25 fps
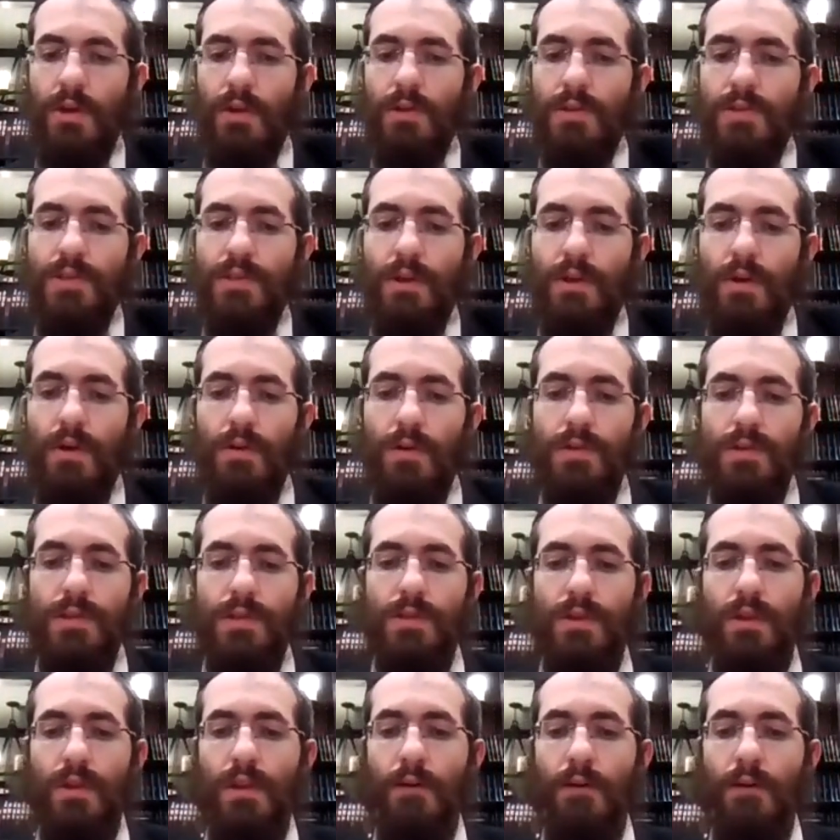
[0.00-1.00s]
So
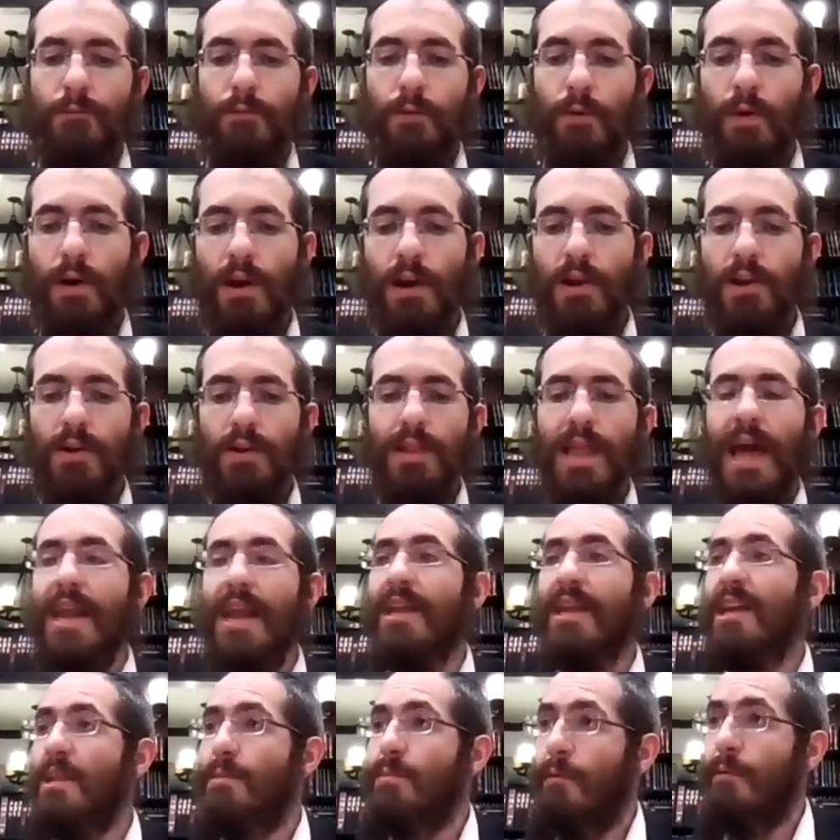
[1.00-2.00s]
therefore, you're
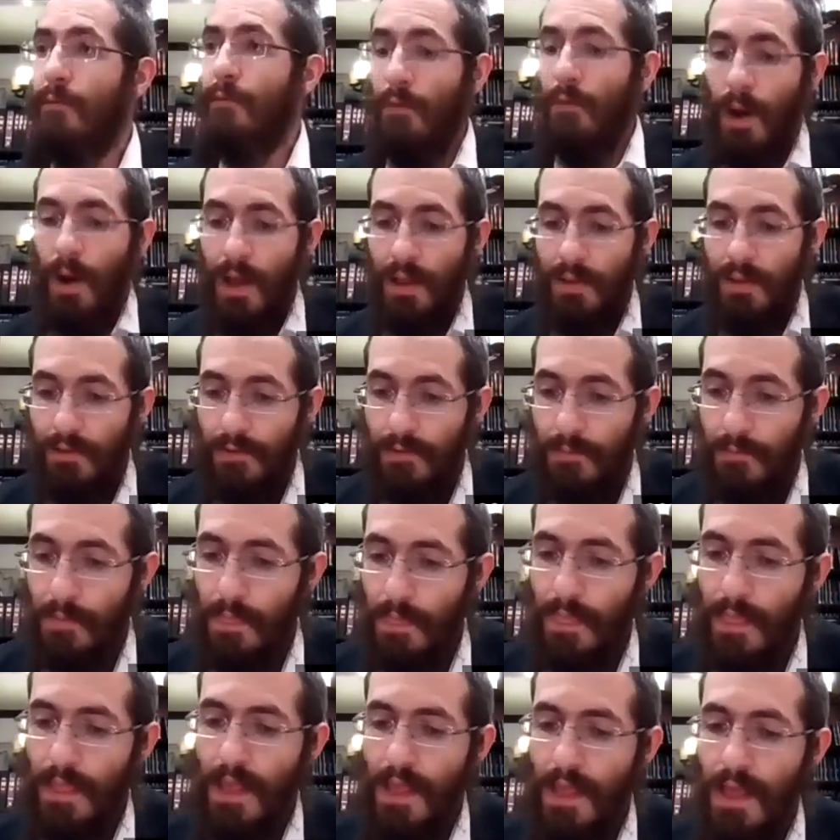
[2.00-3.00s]
allowed to eat beforehand.
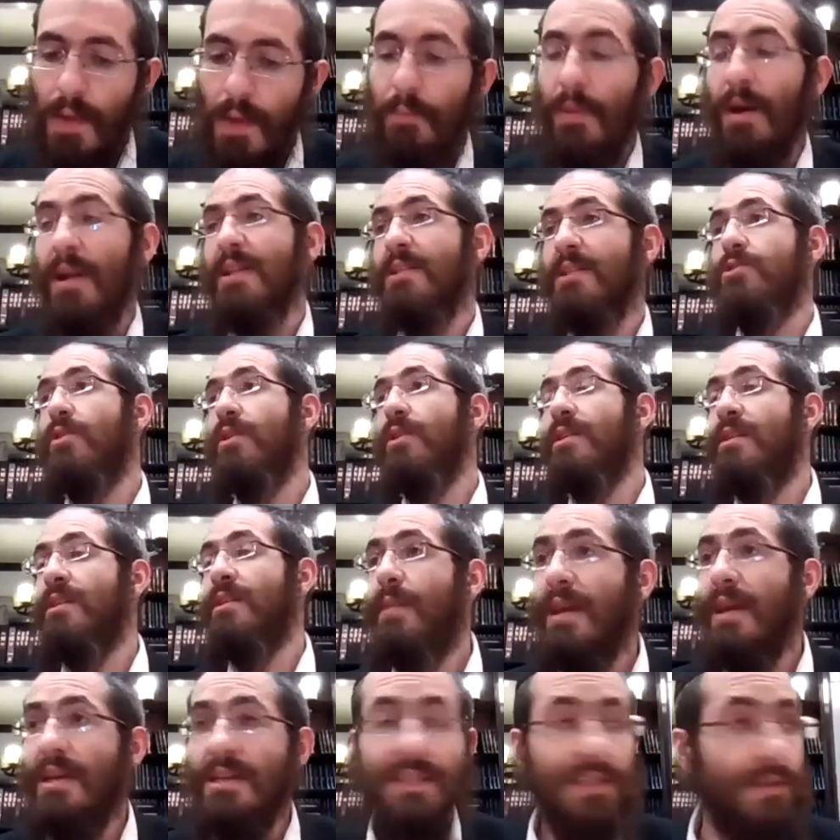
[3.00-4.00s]
But in
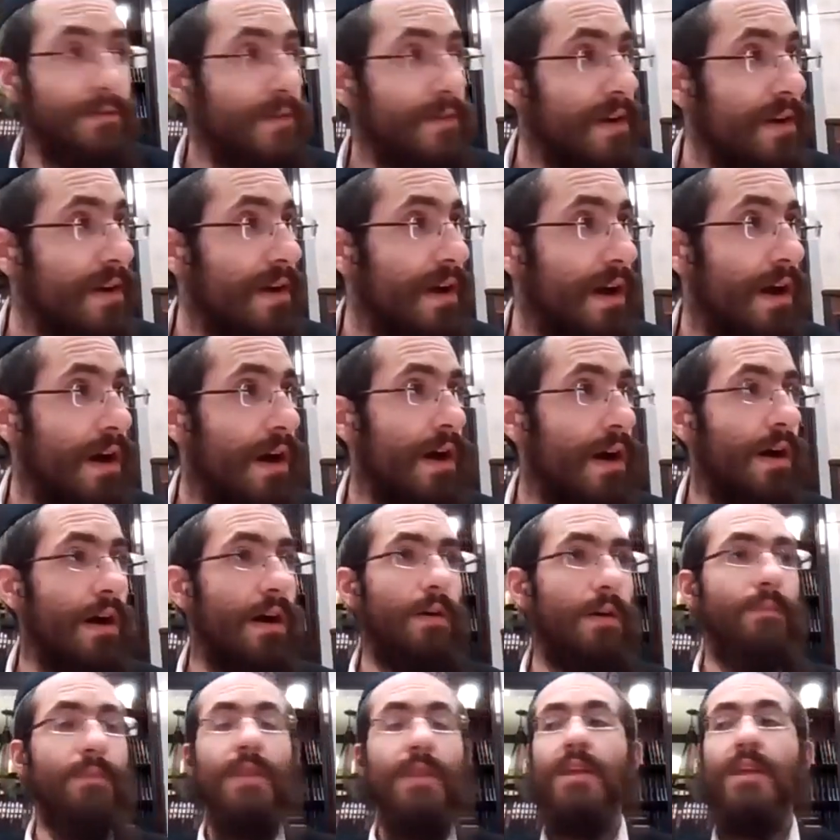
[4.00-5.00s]
during the May
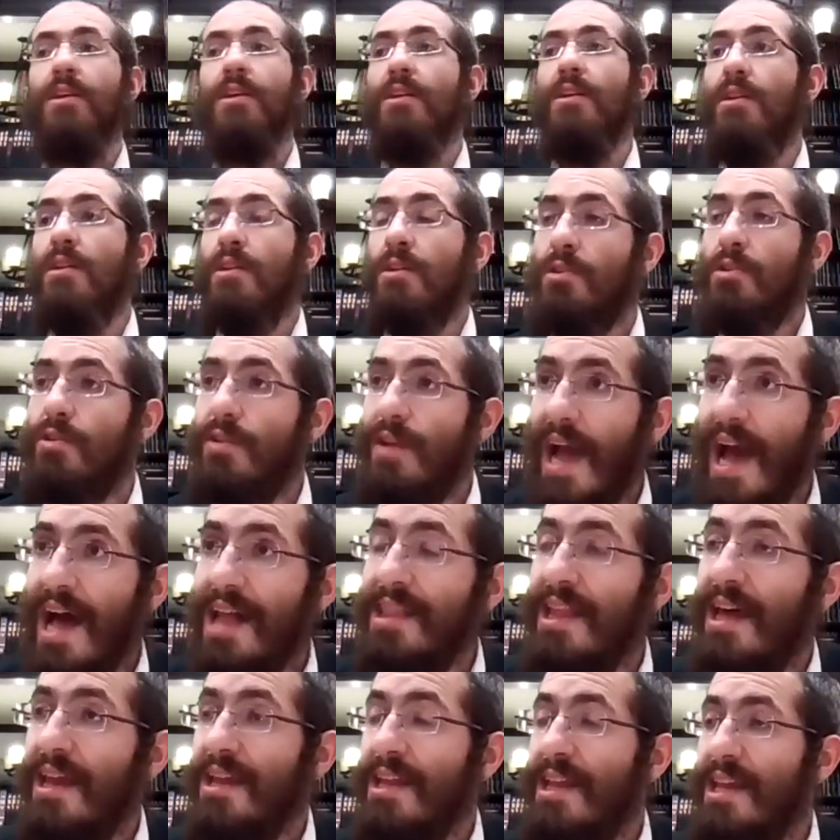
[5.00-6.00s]
Svira, you're
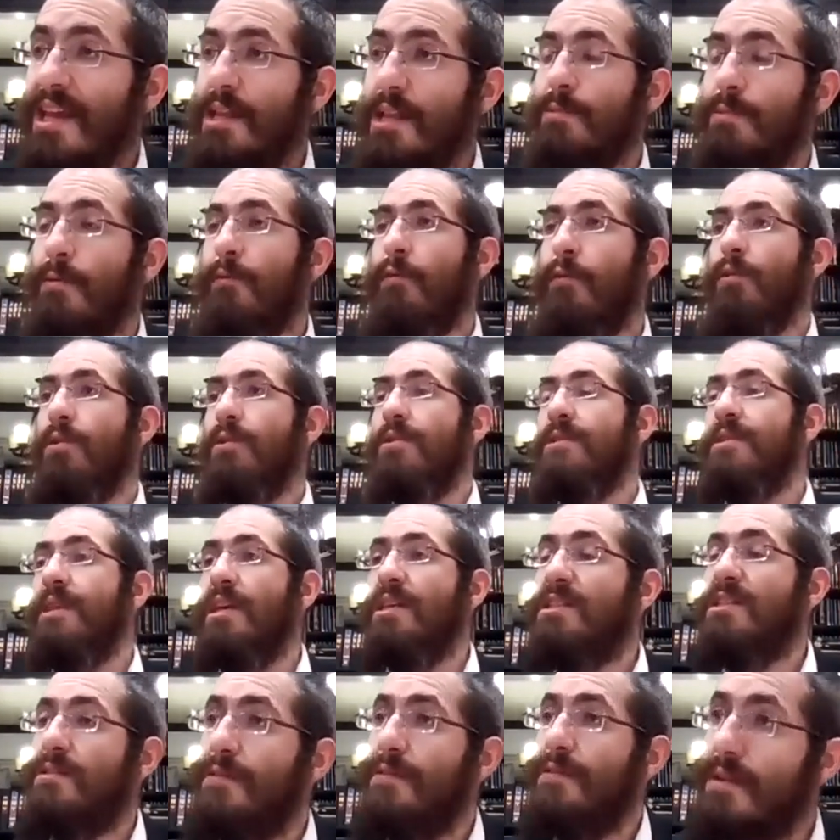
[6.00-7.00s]
not allowed to eat before you
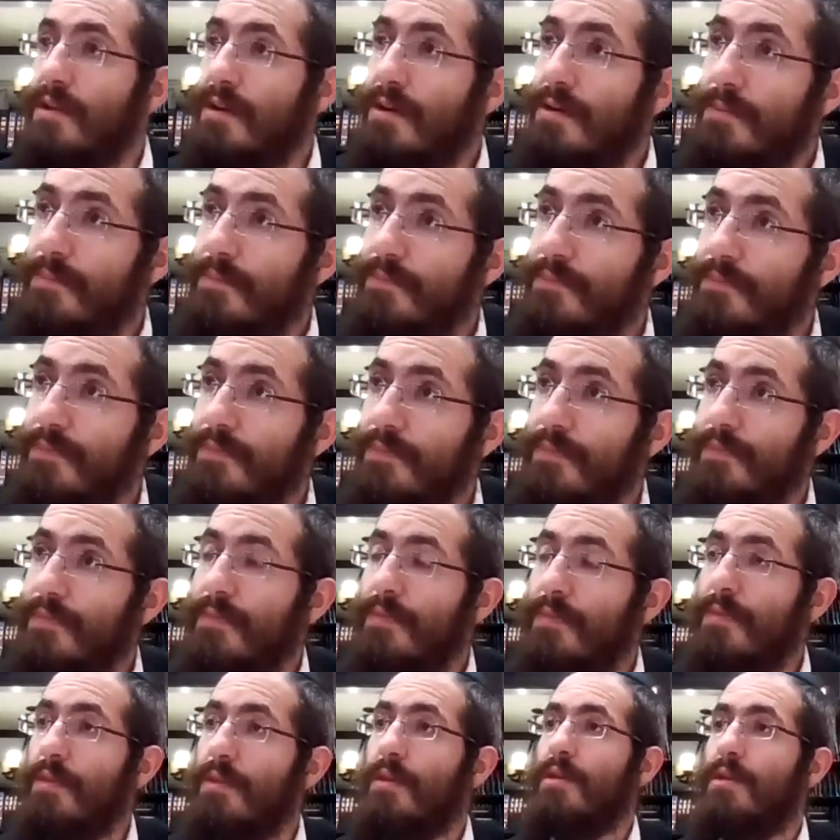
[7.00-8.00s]
say Svira.
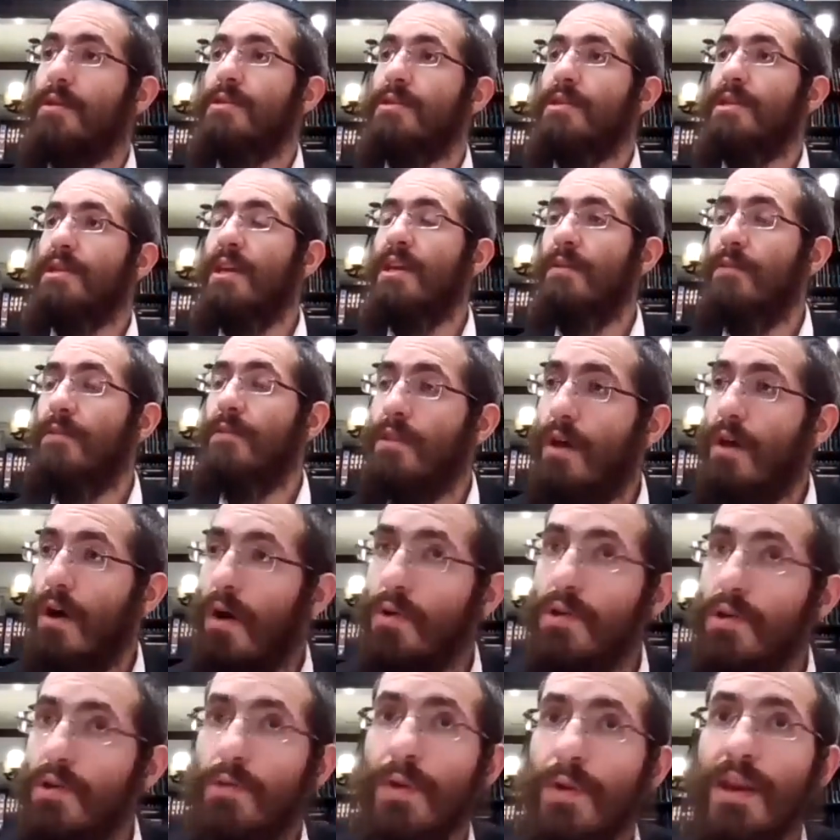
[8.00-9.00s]
So even
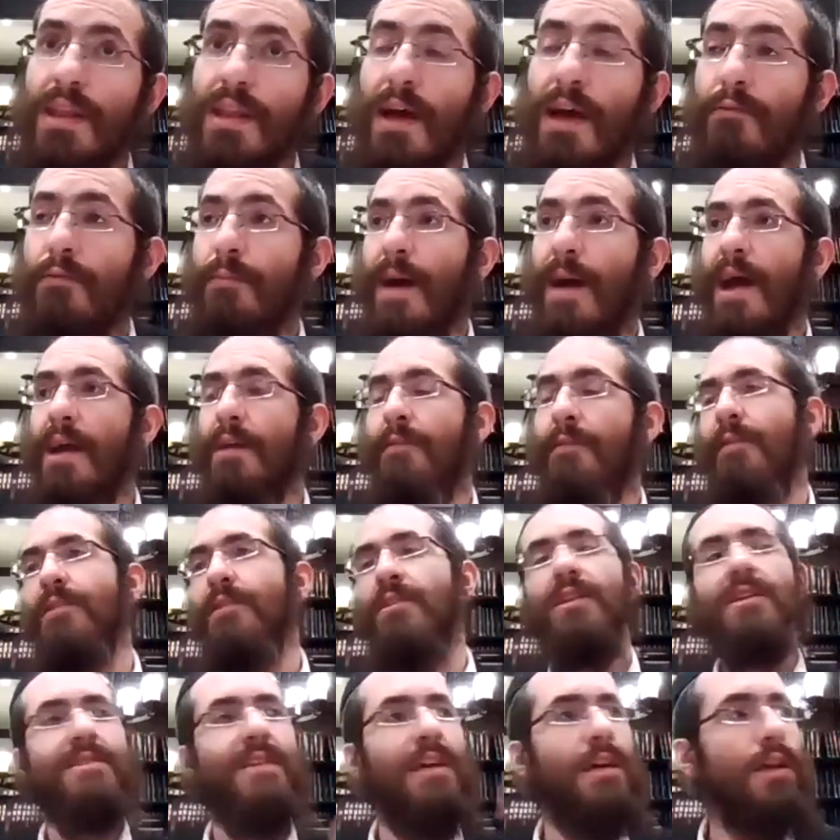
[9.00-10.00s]
though you're ready to have a Maariv,
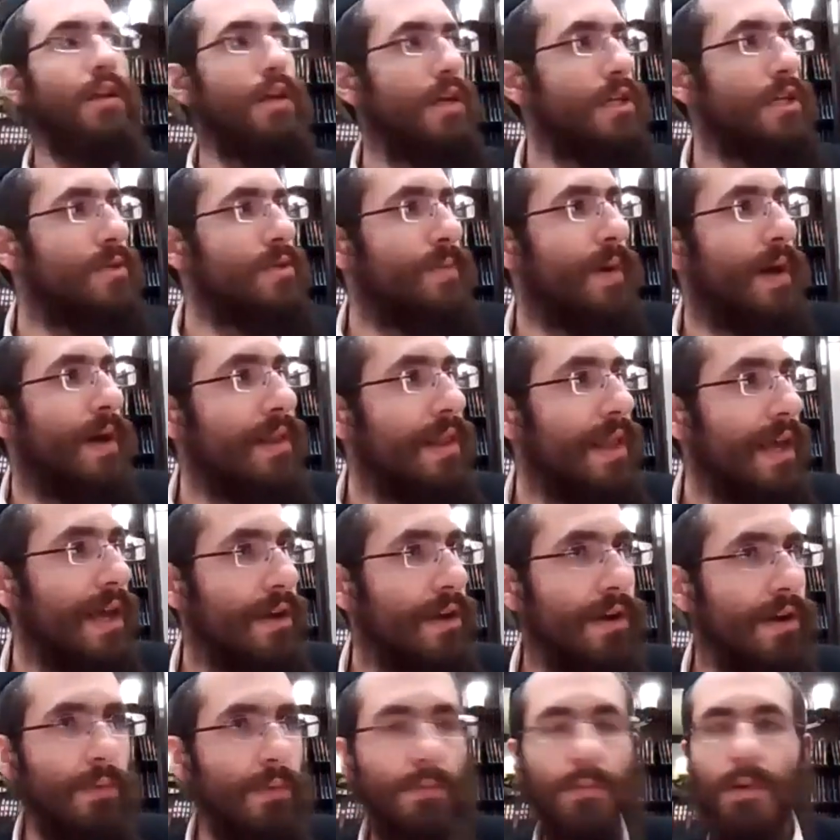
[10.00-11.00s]
and you're going to say Kriya Shema
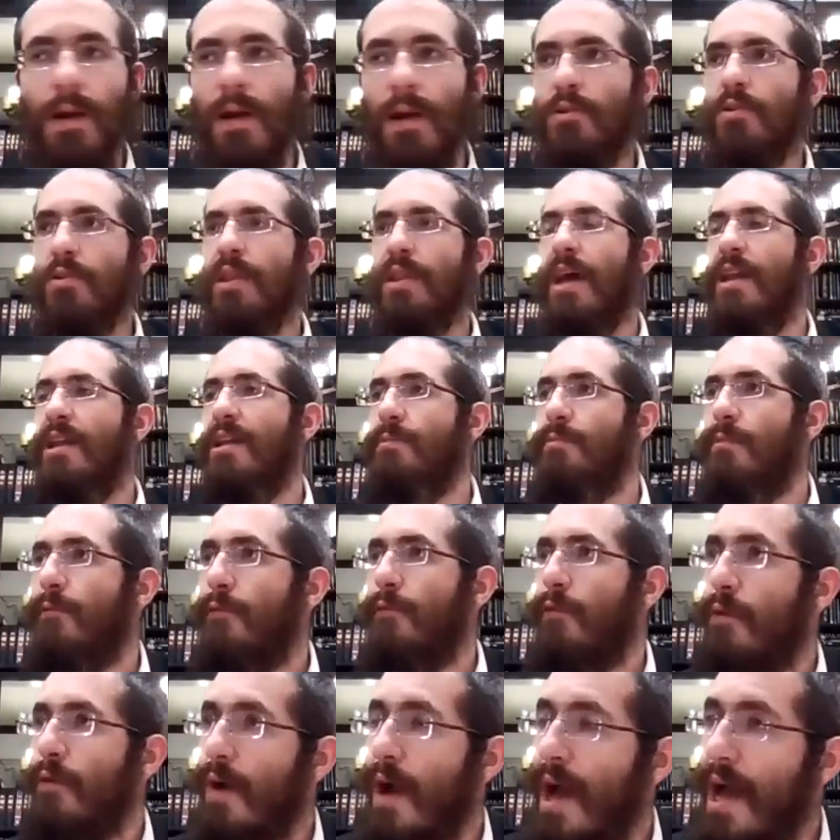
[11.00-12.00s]
later, and you're allowed to eat
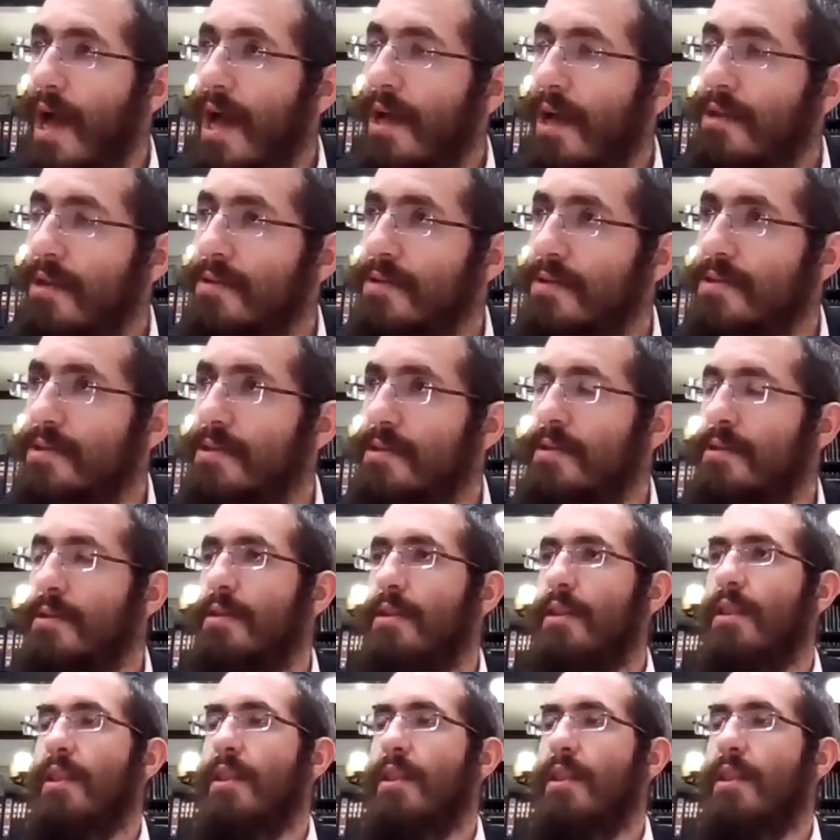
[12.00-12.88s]
beforehand,